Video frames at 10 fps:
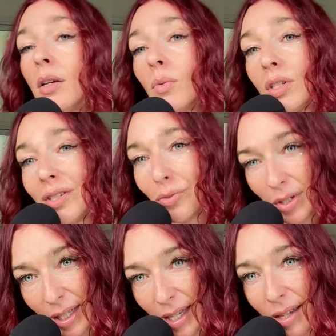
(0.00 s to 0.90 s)
which is
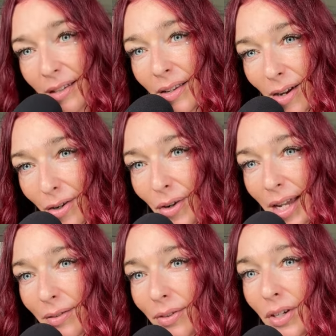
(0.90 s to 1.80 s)
really not
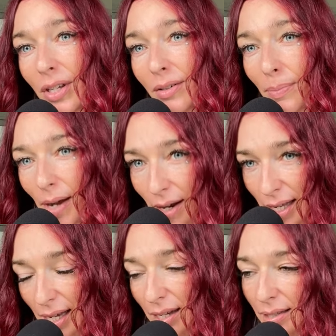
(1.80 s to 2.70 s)
great for your
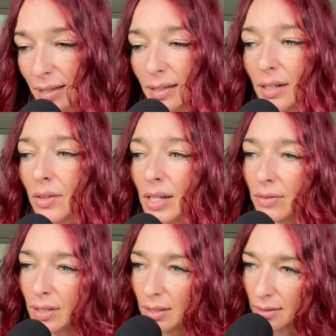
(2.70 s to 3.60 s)
bodies. It's not great
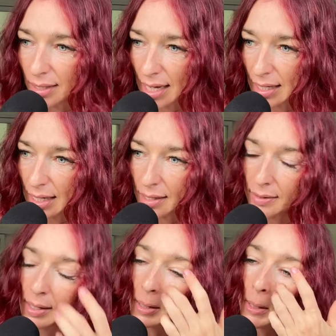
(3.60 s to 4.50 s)
for your
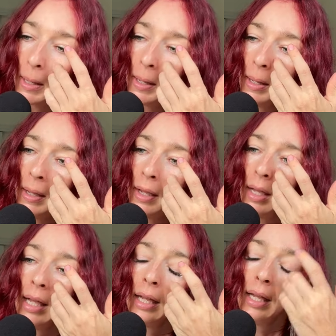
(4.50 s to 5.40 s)
psyches.
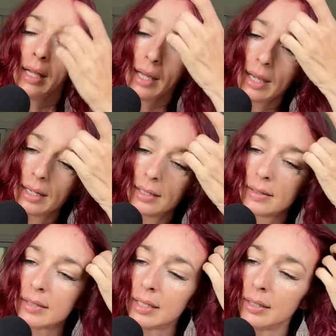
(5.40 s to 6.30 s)
And